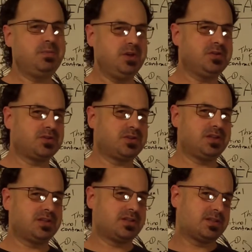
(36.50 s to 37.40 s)
be
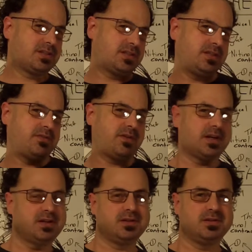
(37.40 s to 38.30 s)
interesting to see if I
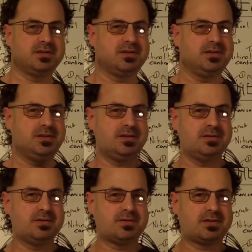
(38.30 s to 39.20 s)
could
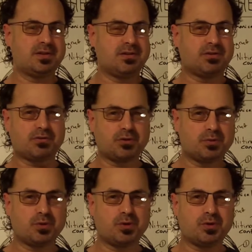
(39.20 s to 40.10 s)
use the
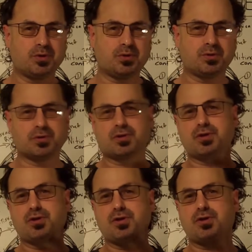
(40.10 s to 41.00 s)
thermal
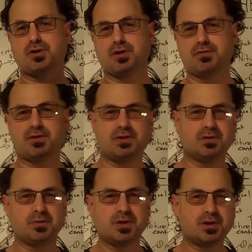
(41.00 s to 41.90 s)
curving
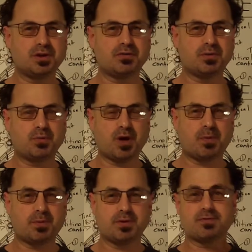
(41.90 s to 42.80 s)
or recurving
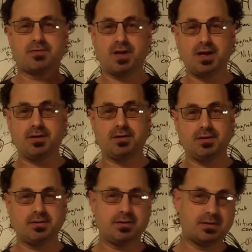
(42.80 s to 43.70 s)
properties of
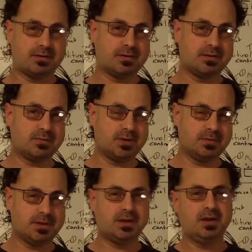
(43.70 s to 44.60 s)
nitinol in a thin
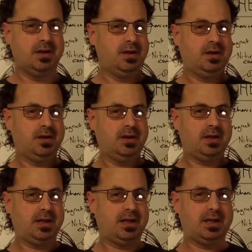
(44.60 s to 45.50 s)
ribbon.
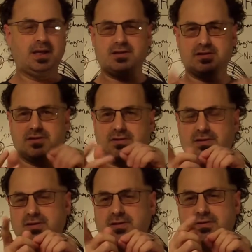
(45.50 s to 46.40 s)
And I actually
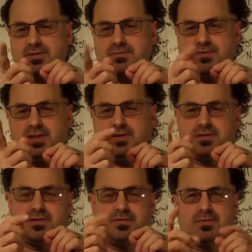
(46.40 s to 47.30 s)
saw, some
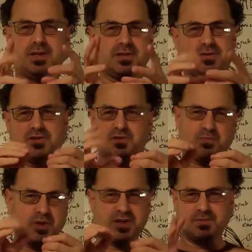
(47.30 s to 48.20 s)
videos of them, and I saw
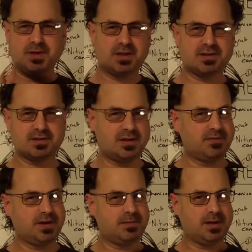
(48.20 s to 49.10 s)
springs made of this
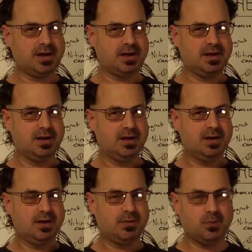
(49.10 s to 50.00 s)
stuff, and I'm like,
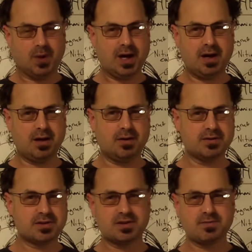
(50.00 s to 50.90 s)
wow,
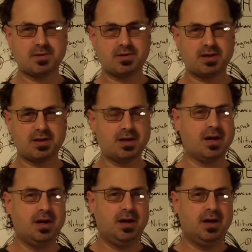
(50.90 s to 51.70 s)
this gives me a great idea.